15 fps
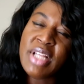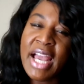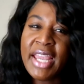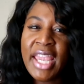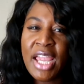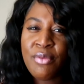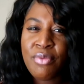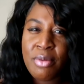I
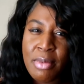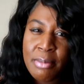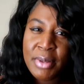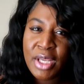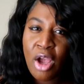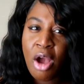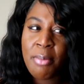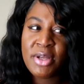can't
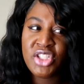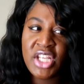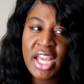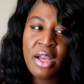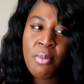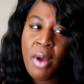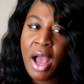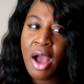remember y'all, but
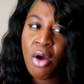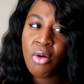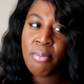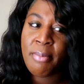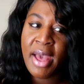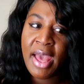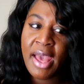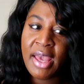check
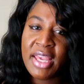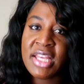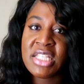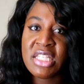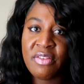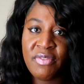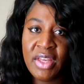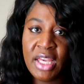out my
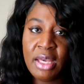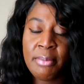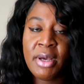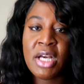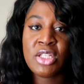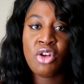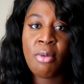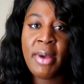Instavid
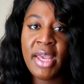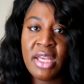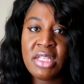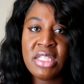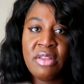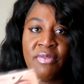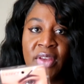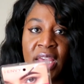because on my
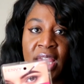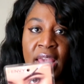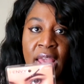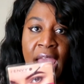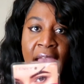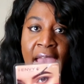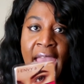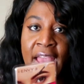Instavid
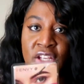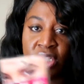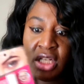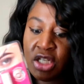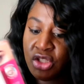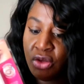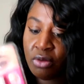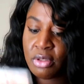I
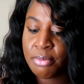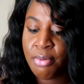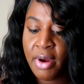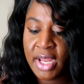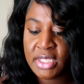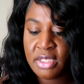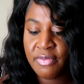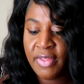actually showed the
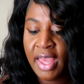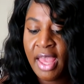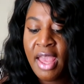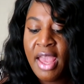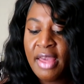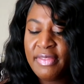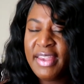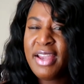price of that.
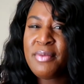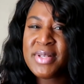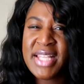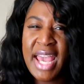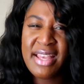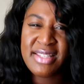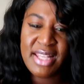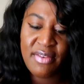I think it was
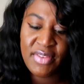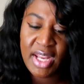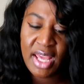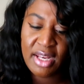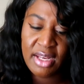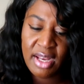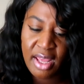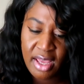like
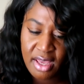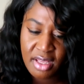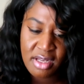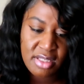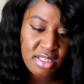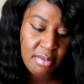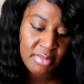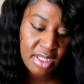
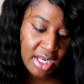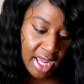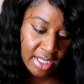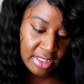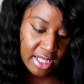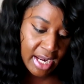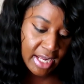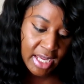$7.99 or something
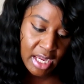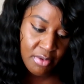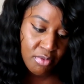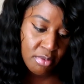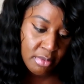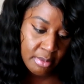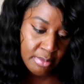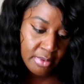like that. I can't
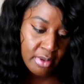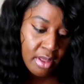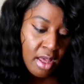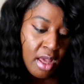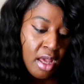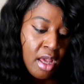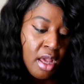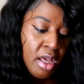remember.
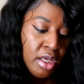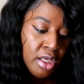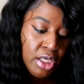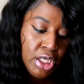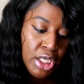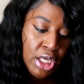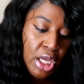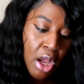
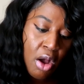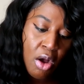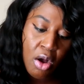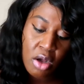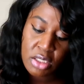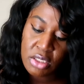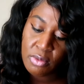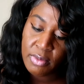
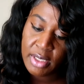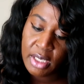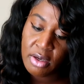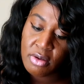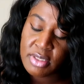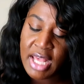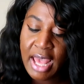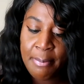Y'all, so what
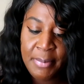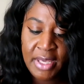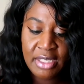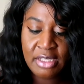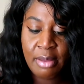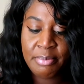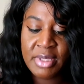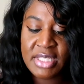else? I
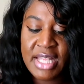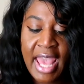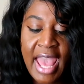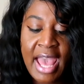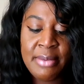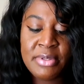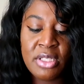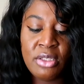picked up this
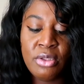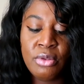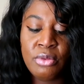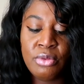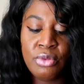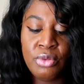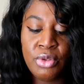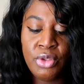
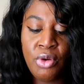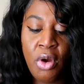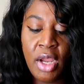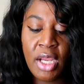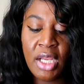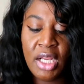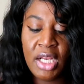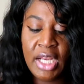Absolute New
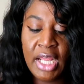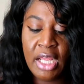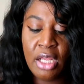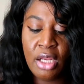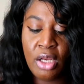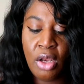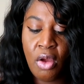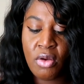York
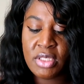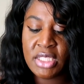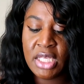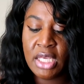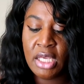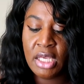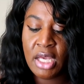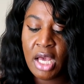Click
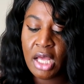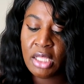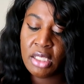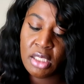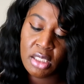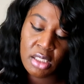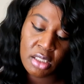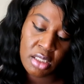Glossy
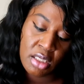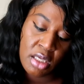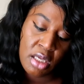color.